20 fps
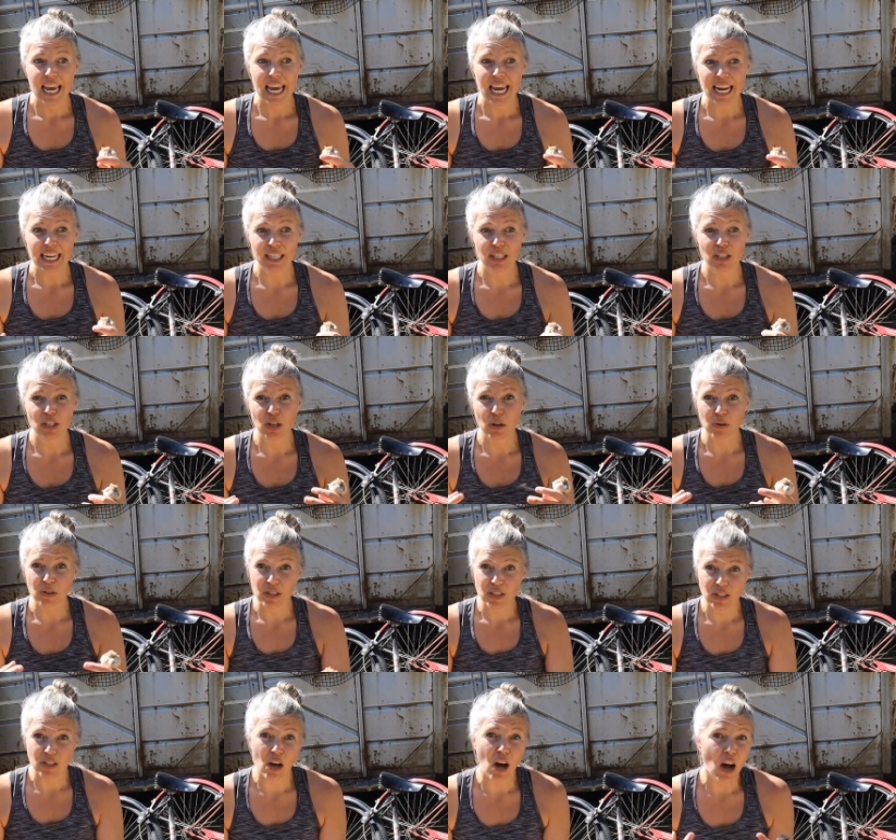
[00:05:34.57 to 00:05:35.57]
it's so
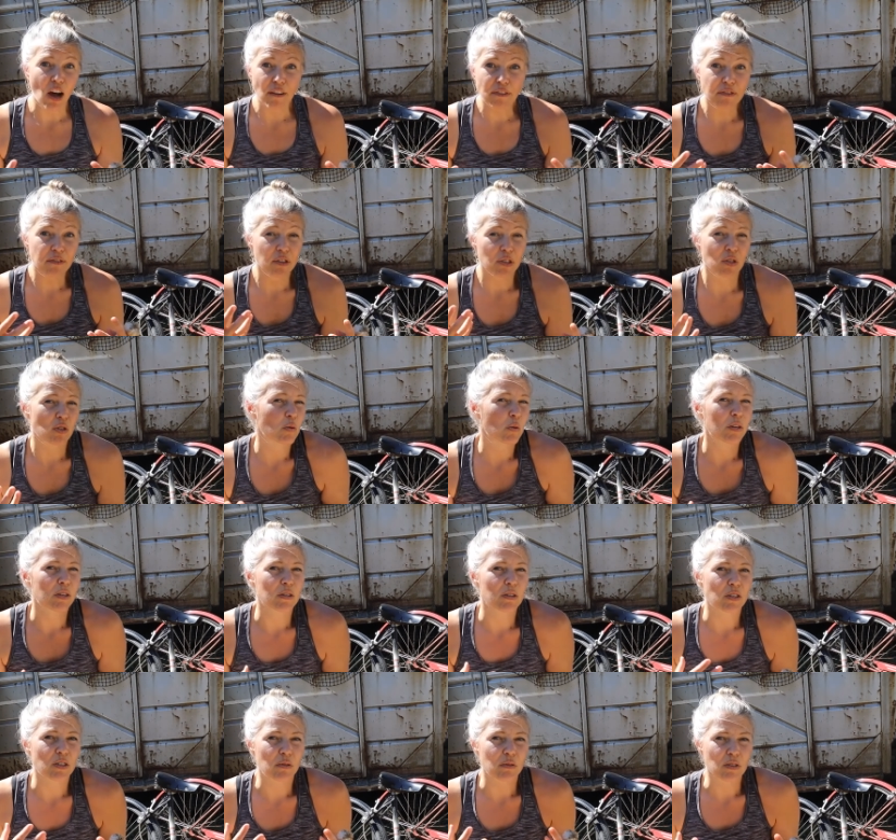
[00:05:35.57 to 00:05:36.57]
soft, the soil
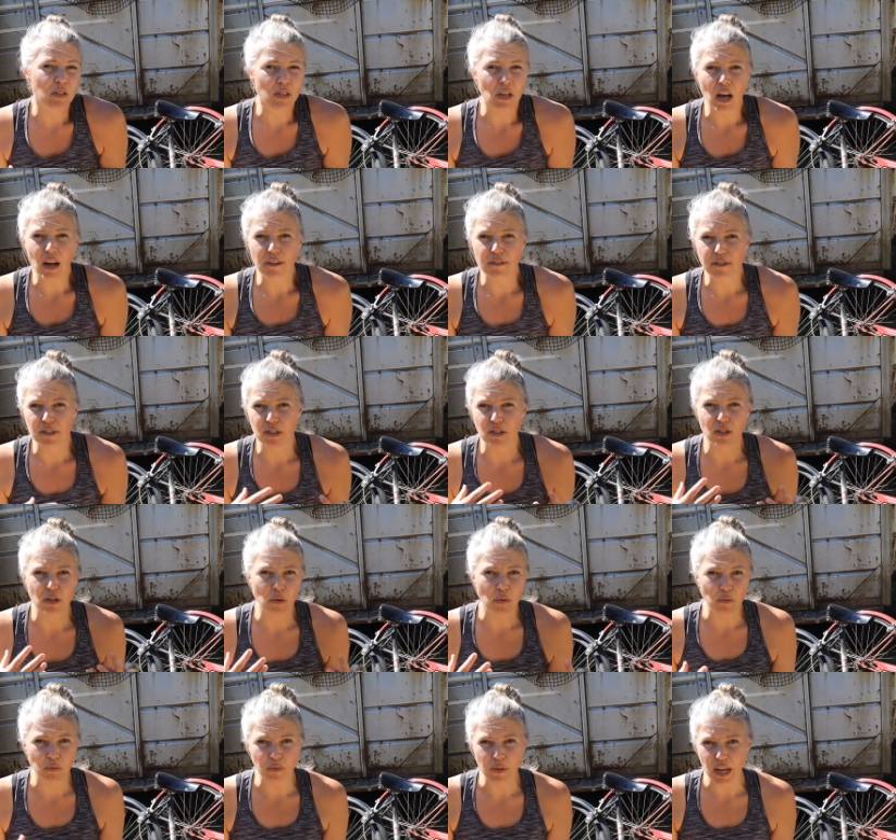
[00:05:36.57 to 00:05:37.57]
is so soft and so
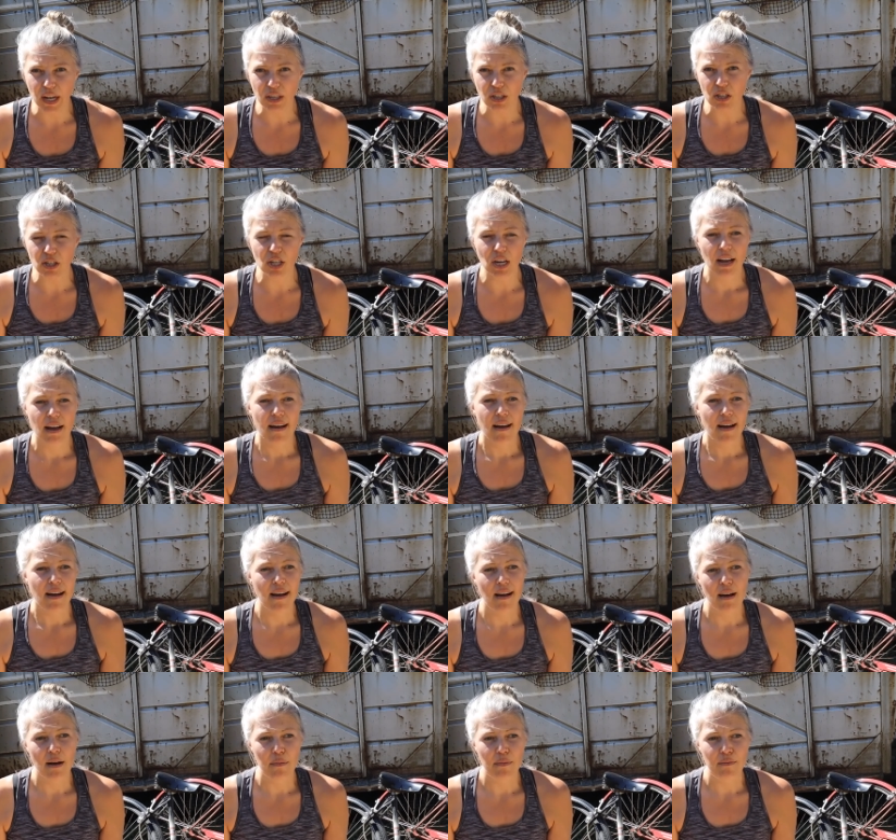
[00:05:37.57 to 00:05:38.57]
rich
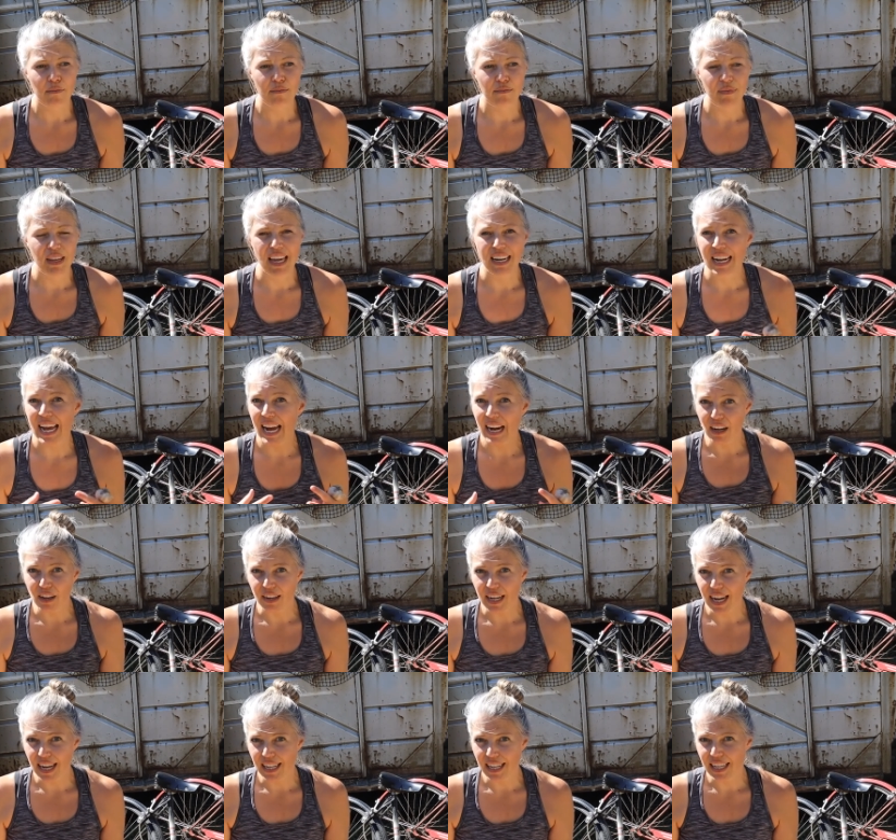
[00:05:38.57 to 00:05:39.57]
um, and
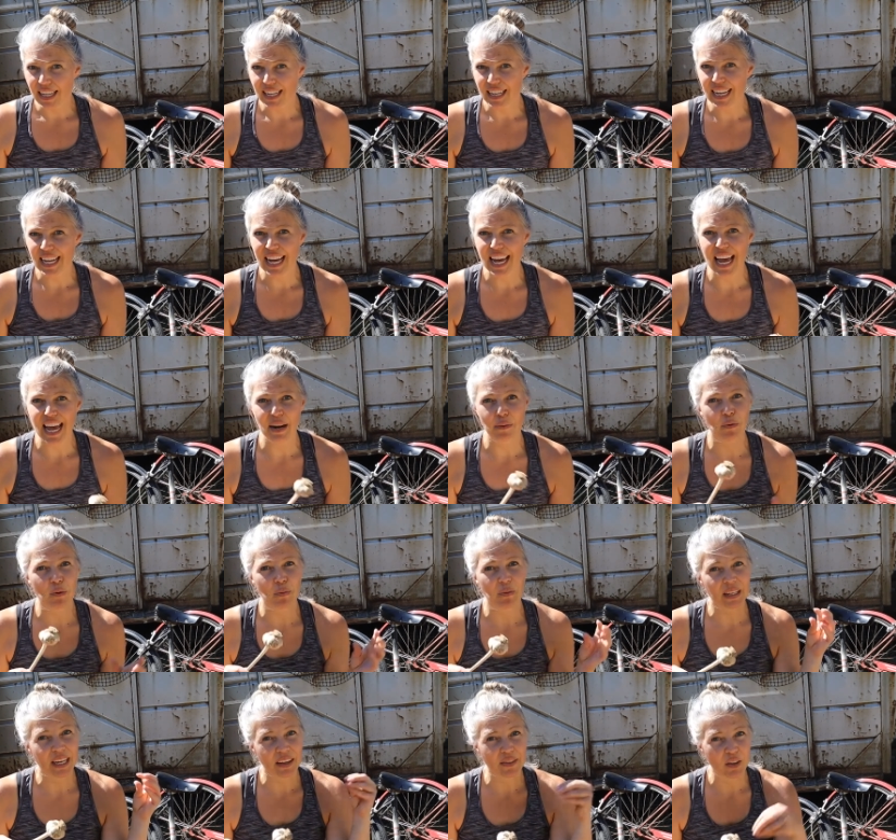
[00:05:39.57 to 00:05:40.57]
aerated and we'll
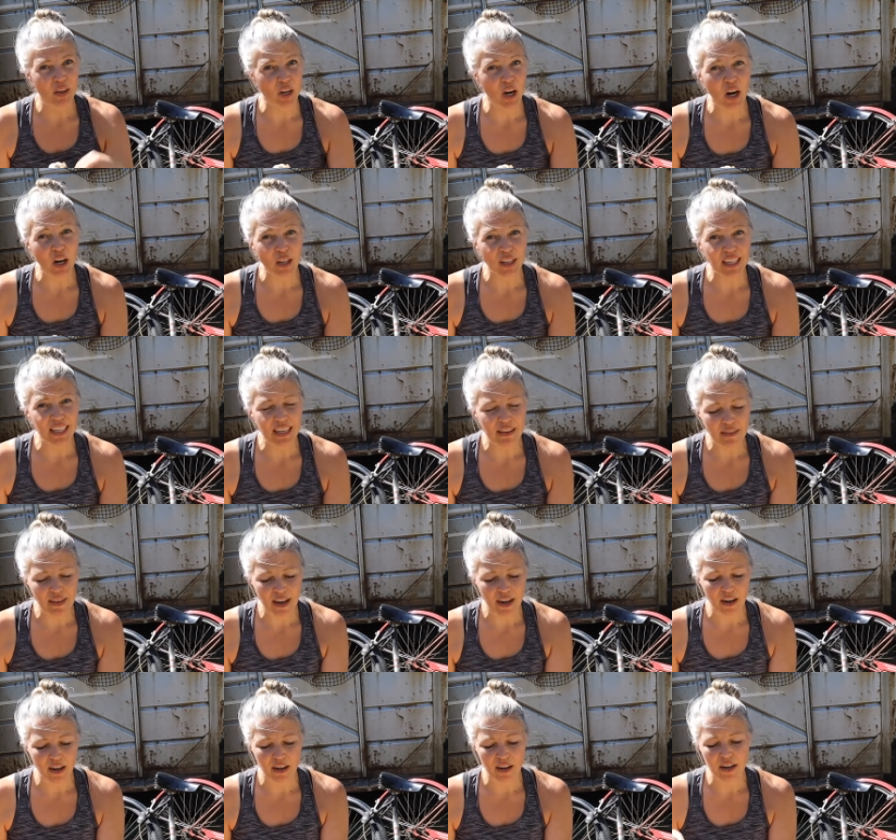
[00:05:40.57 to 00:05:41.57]
plant the garlic in
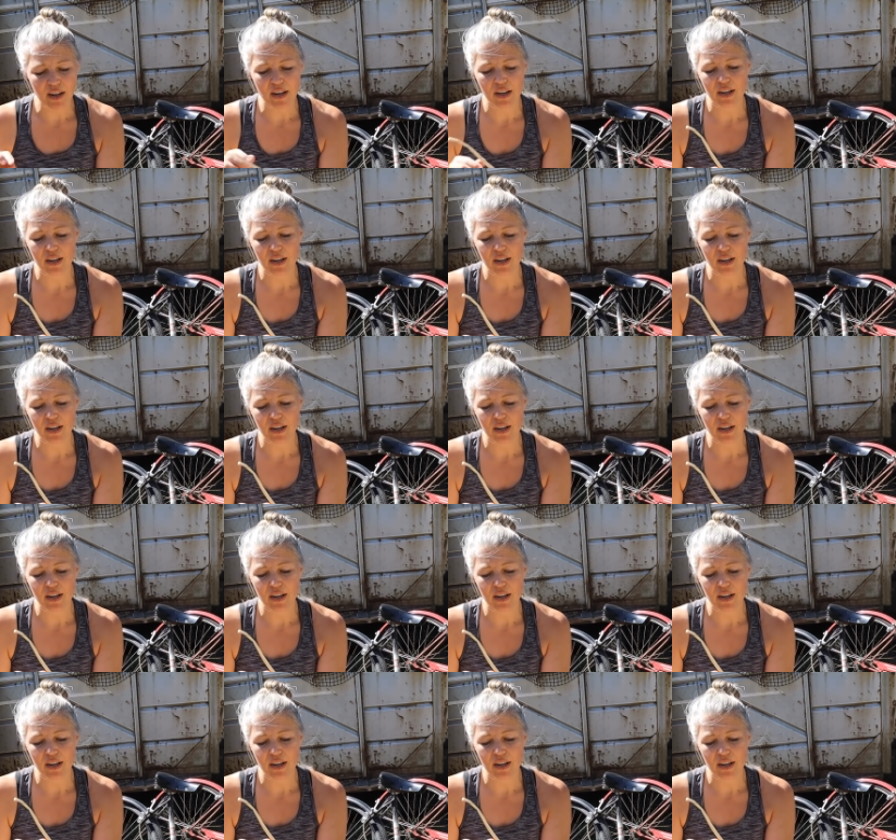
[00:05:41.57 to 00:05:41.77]
there.